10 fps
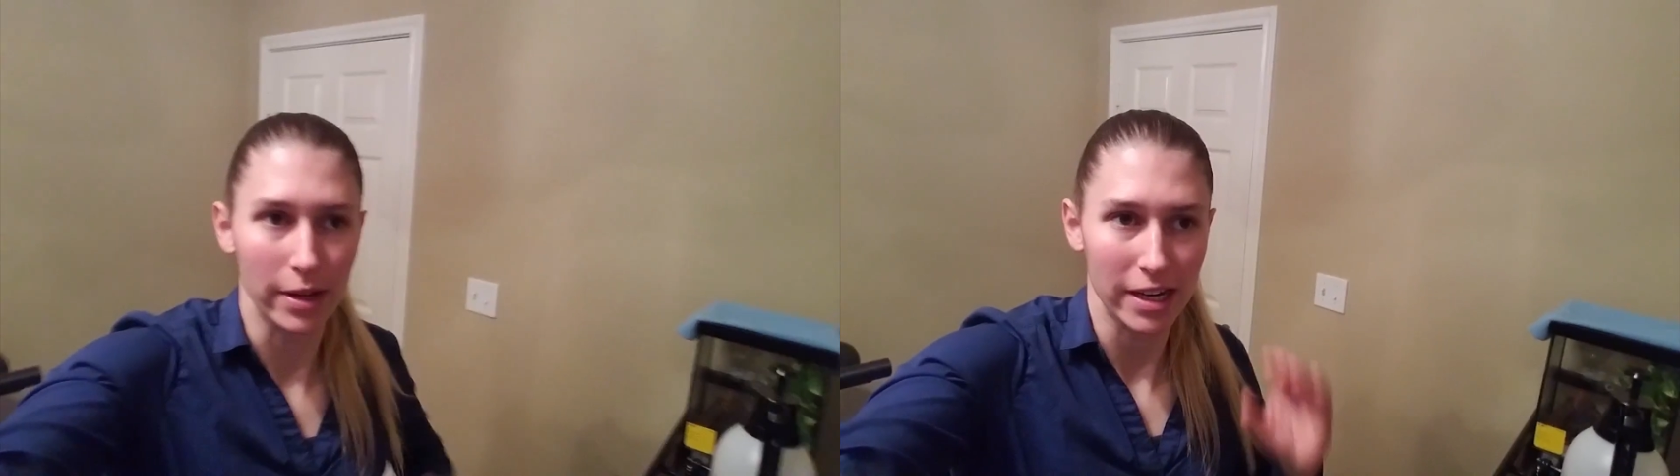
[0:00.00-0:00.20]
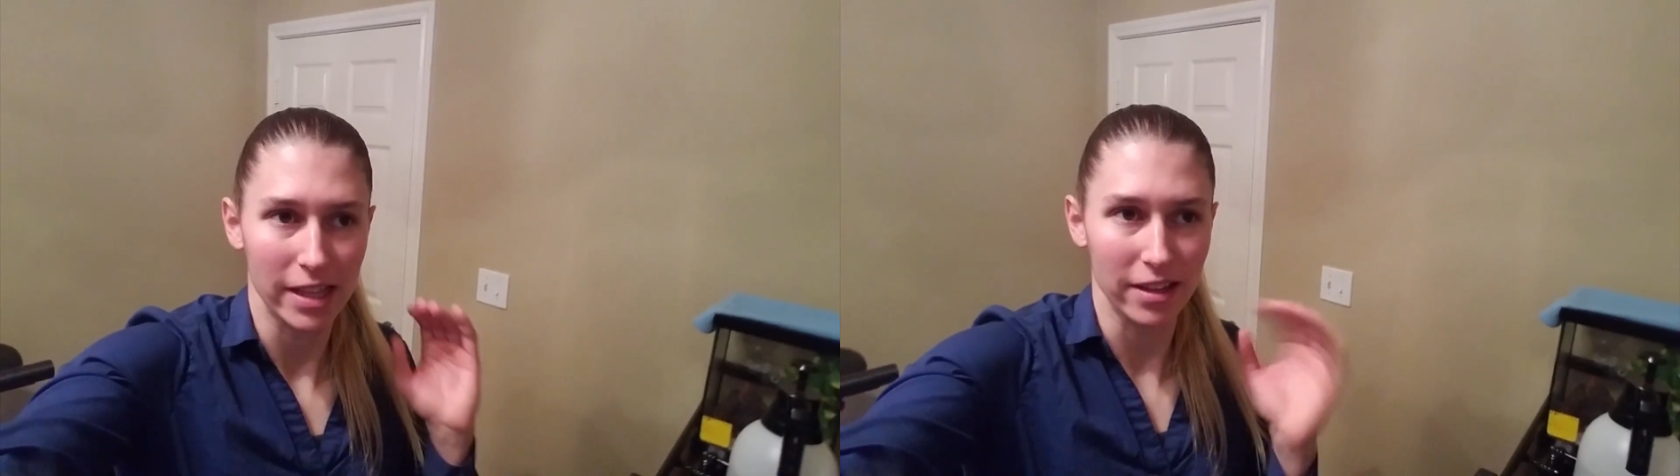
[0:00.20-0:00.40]

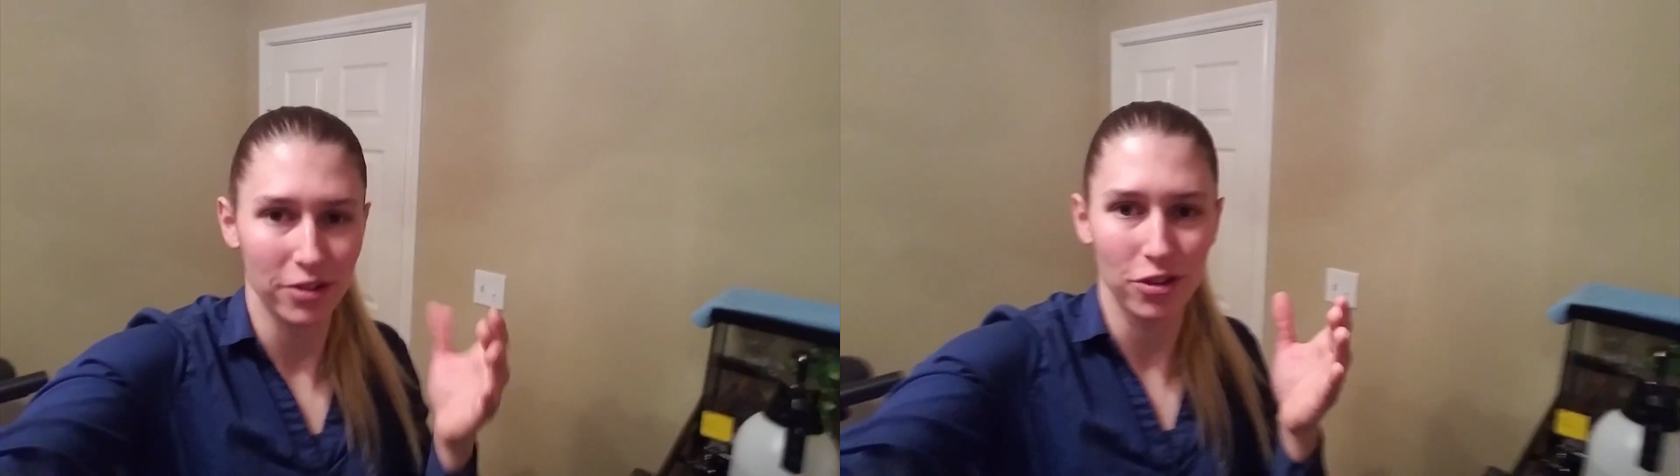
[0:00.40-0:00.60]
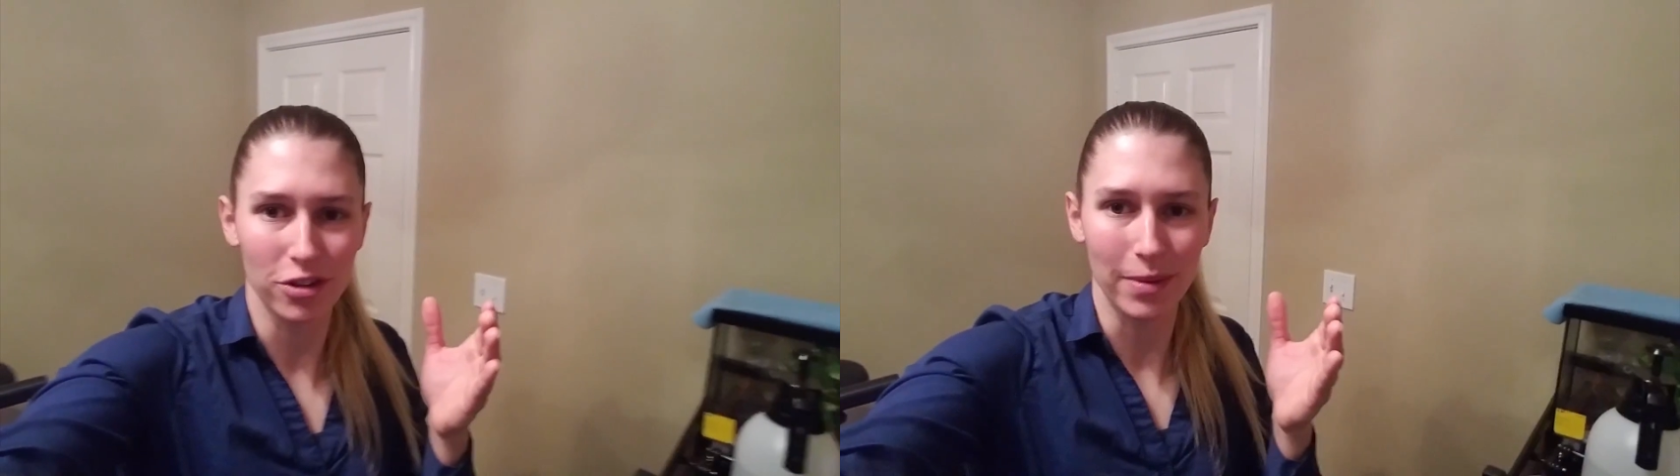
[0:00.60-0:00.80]
but
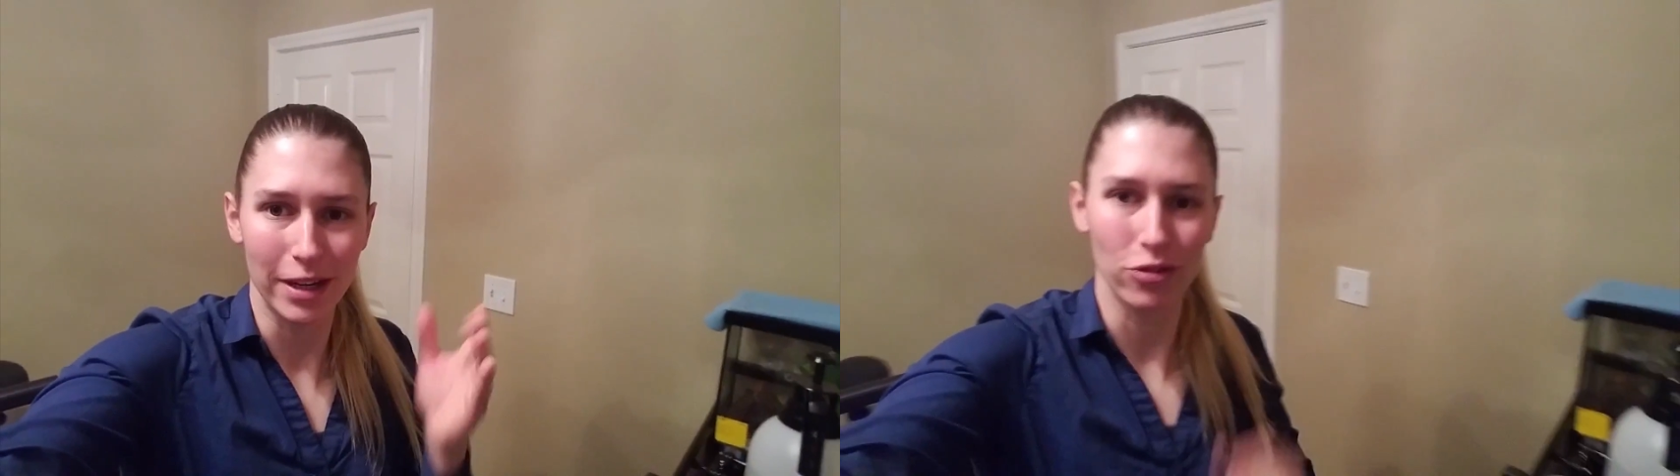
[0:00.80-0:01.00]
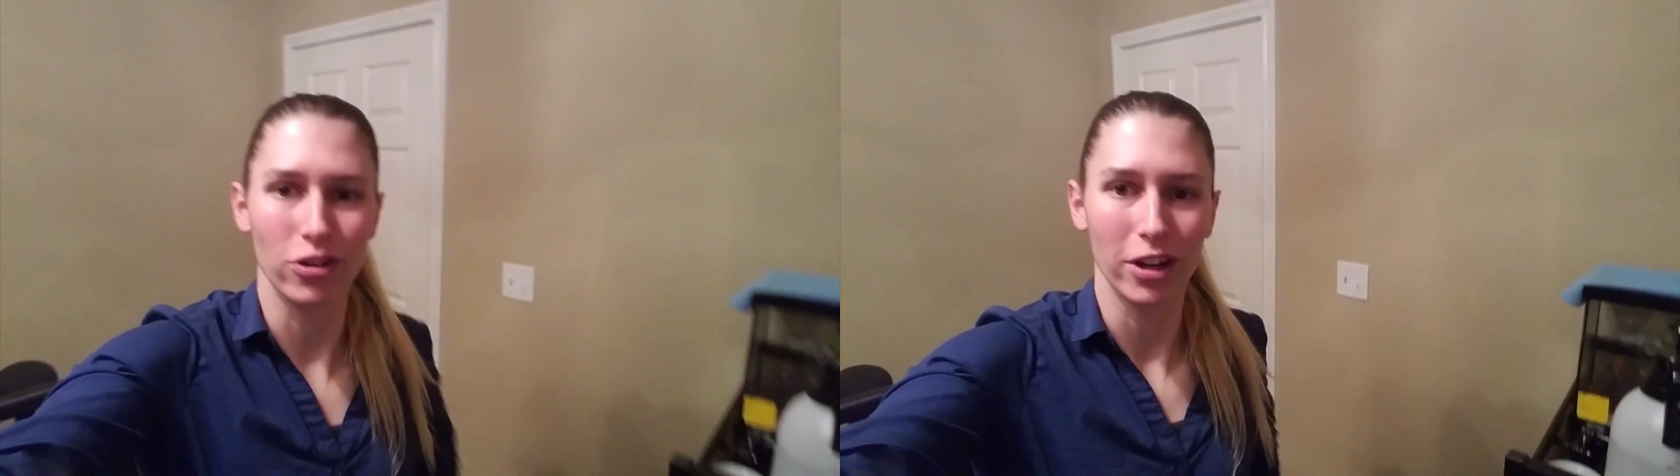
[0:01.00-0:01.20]
this is just
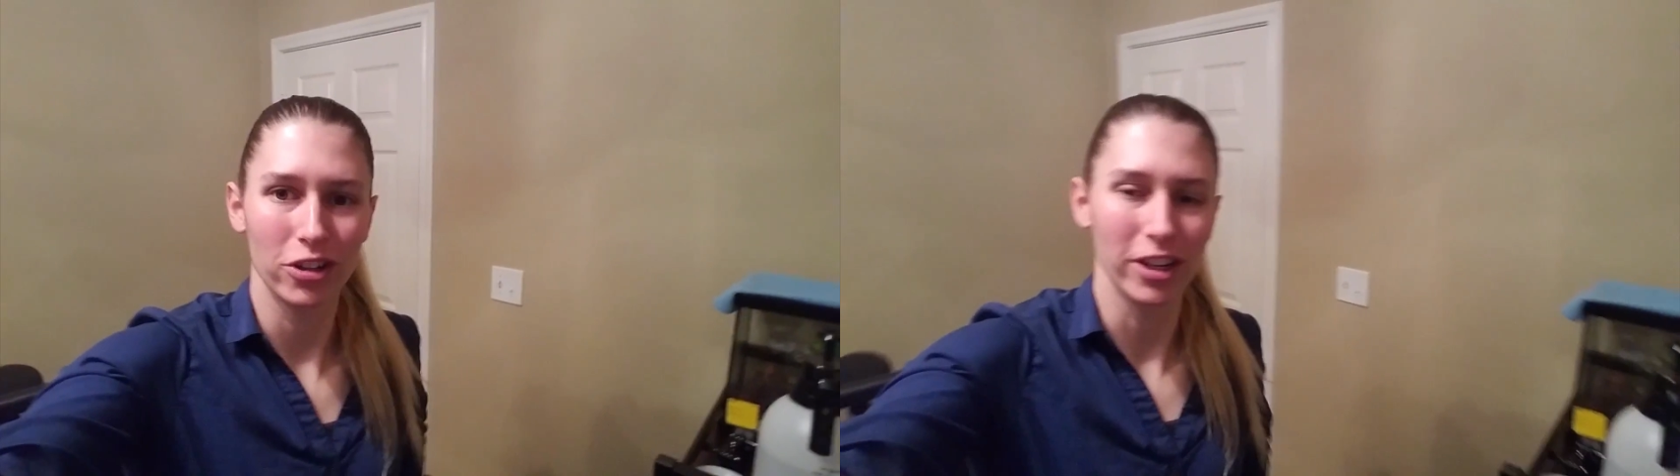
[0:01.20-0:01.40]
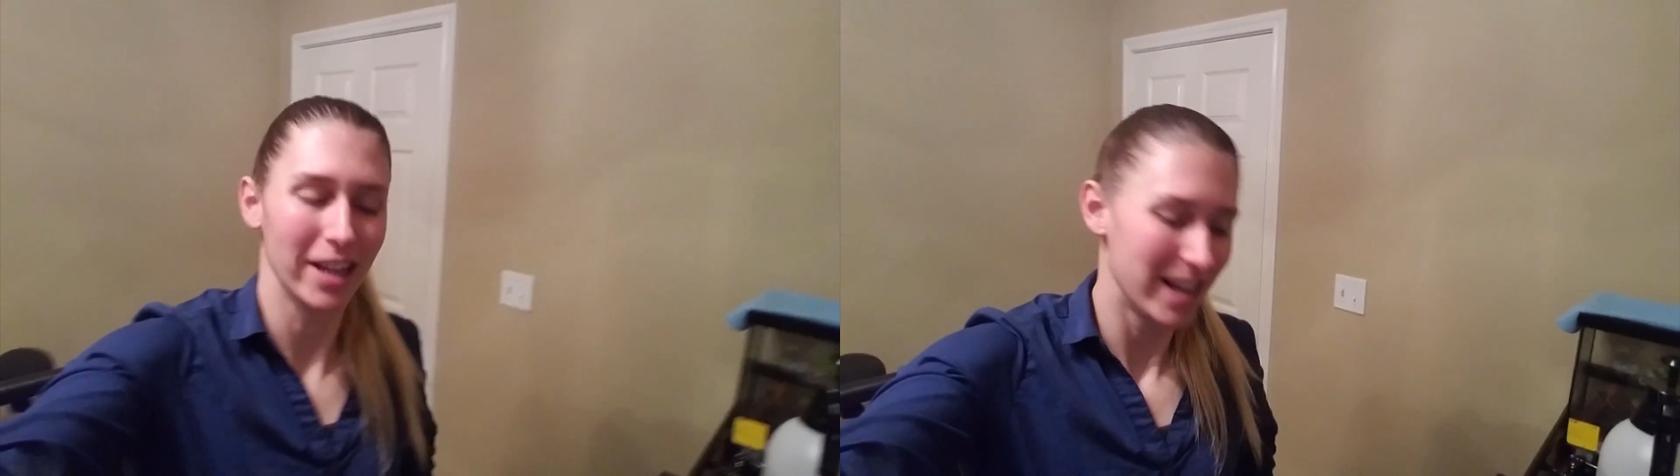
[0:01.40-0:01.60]
my
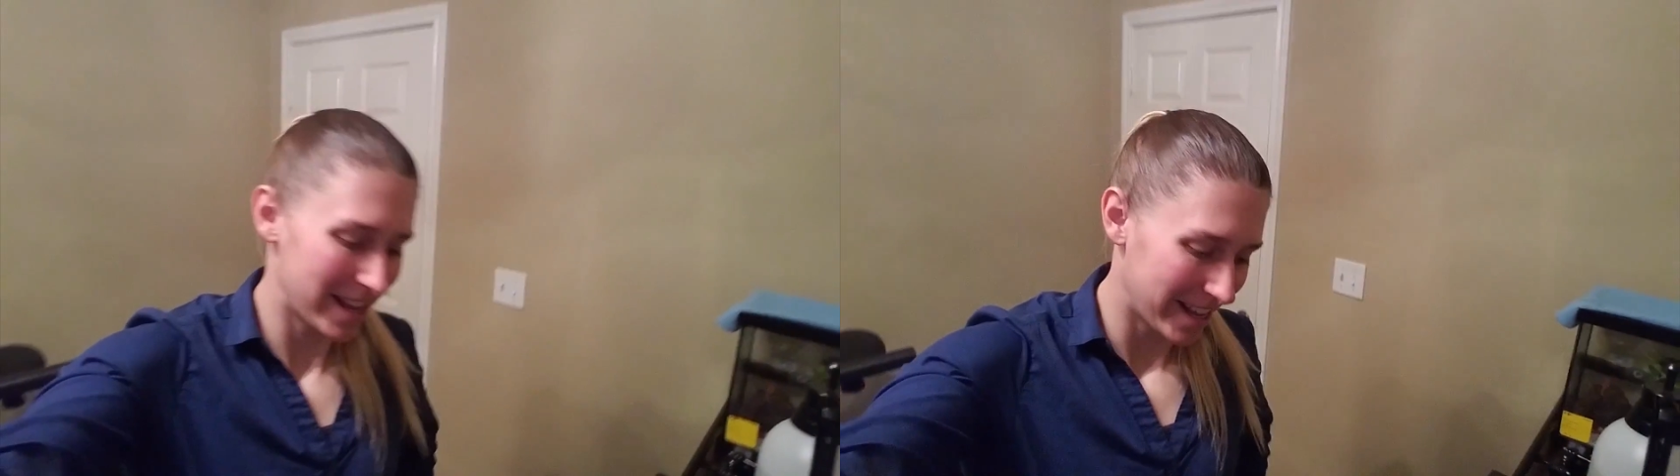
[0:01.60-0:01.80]
introduction.